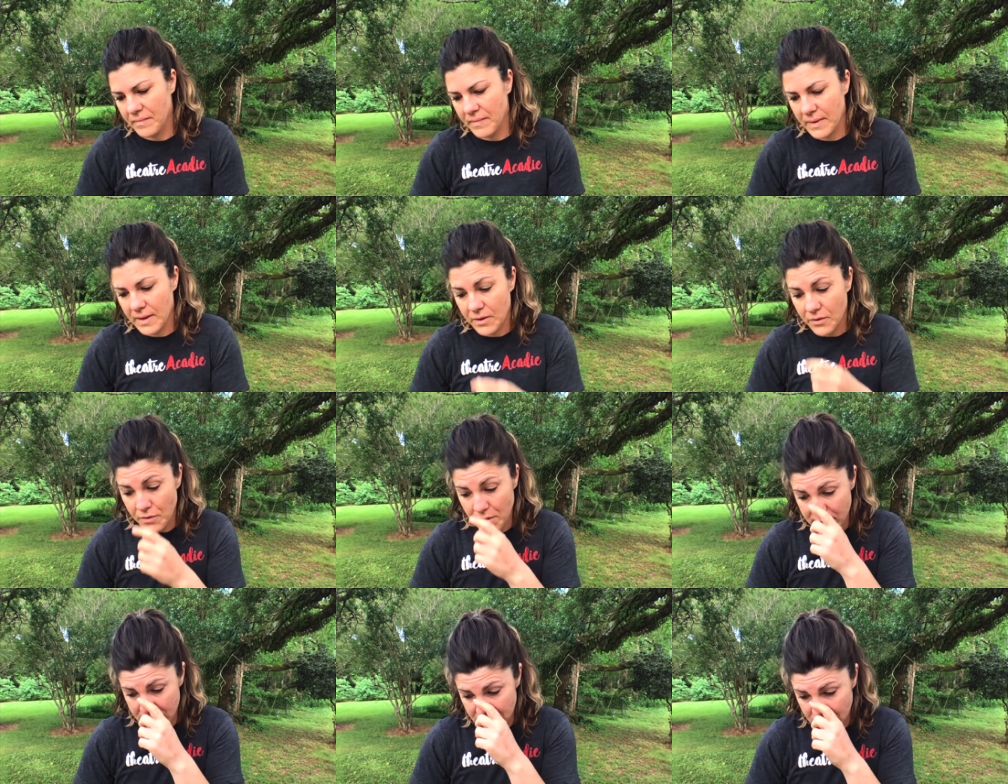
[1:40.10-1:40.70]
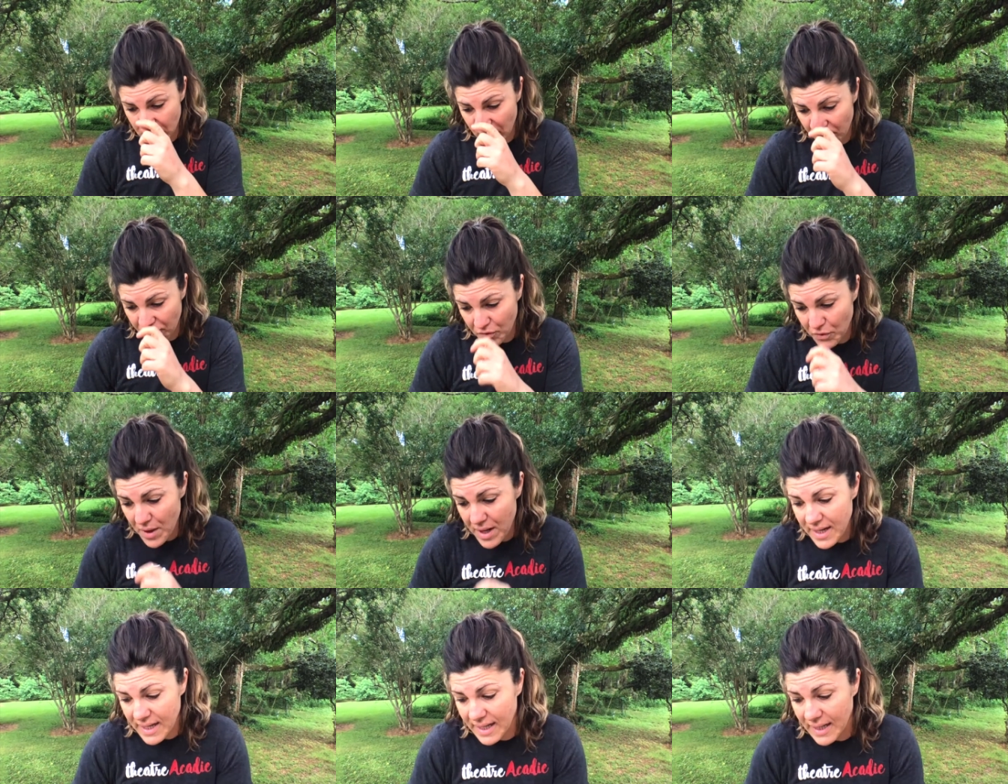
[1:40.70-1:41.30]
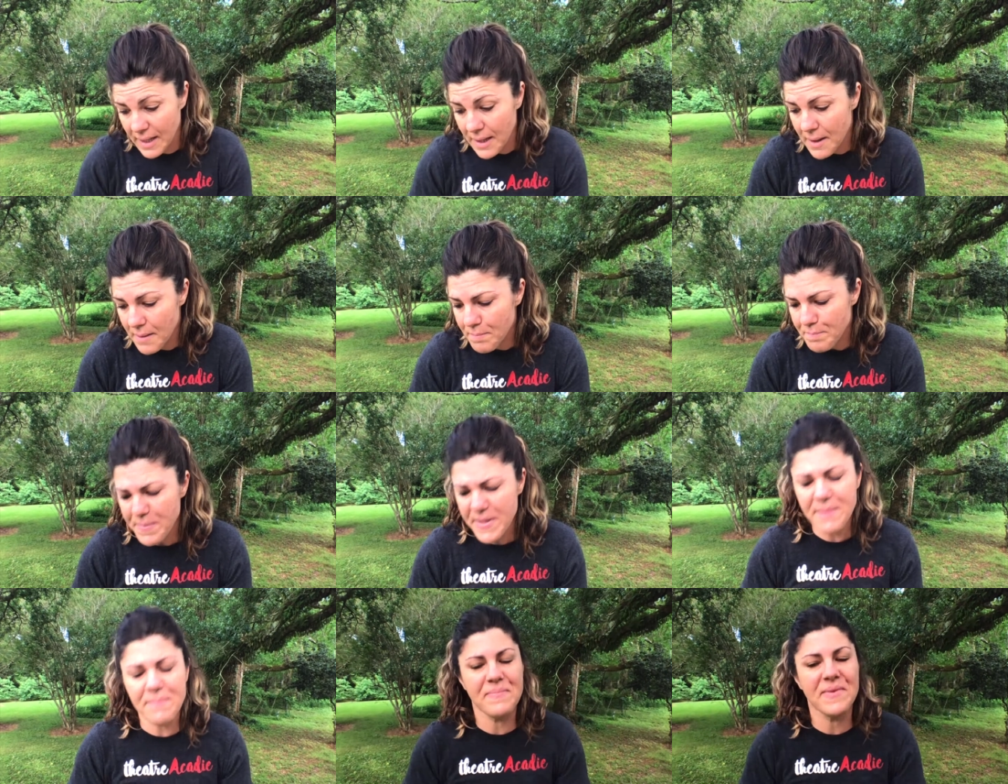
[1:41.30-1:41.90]
Christophe Cricket
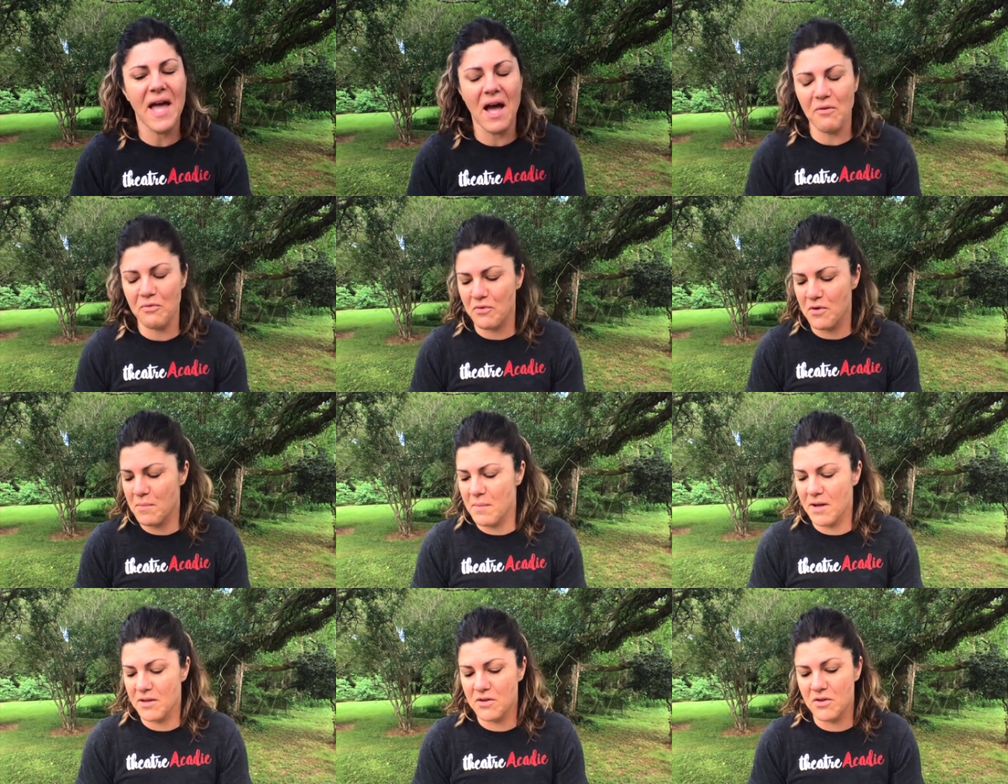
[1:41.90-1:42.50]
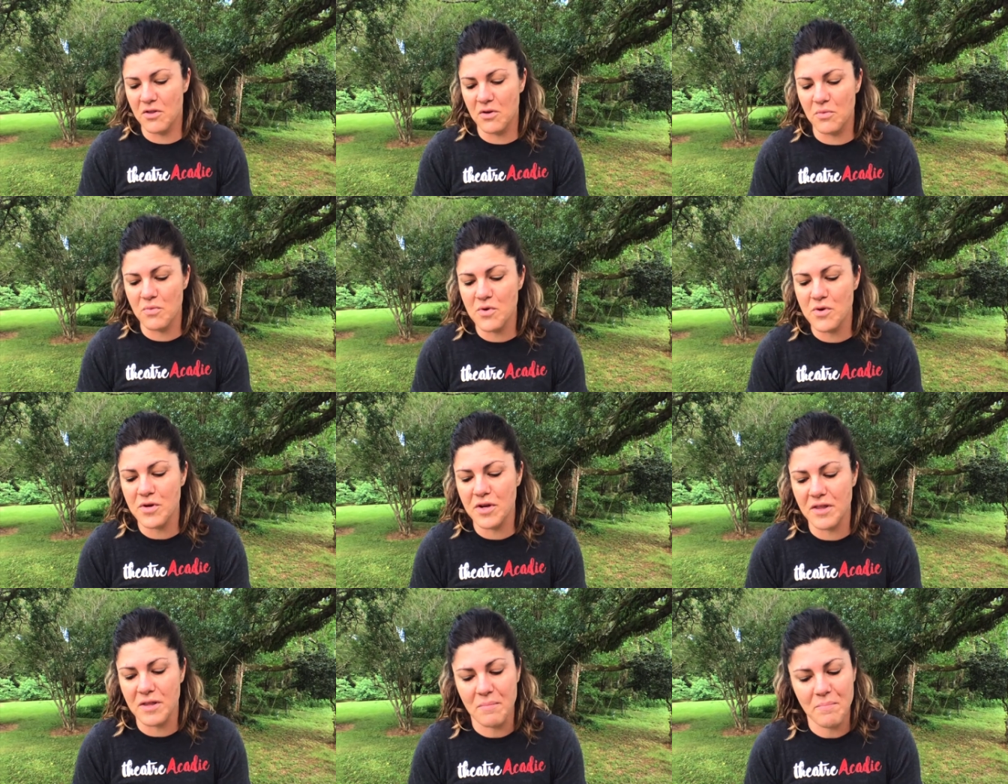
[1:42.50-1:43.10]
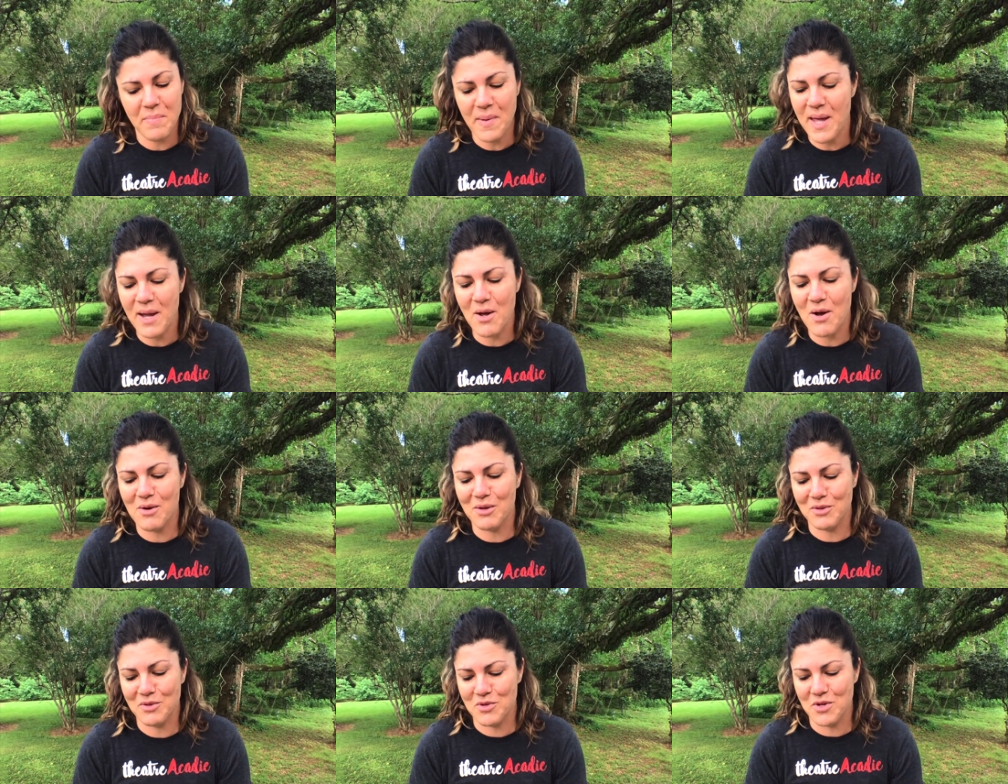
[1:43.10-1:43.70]
peeped out from under the root of the big
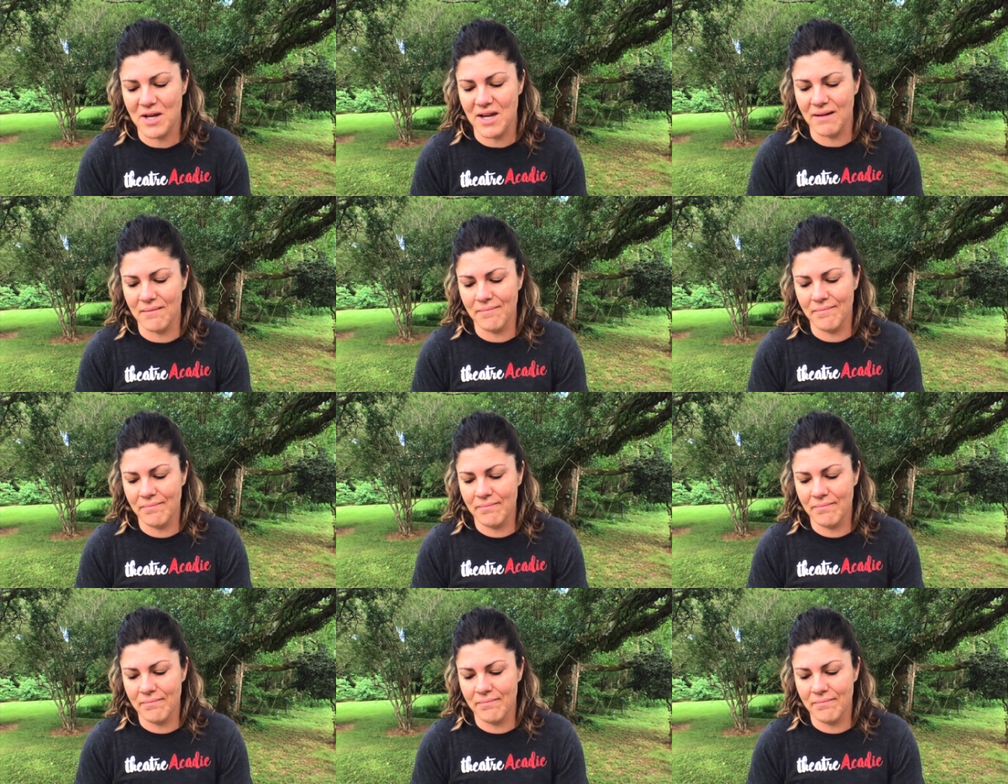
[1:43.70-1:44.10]
oak tree.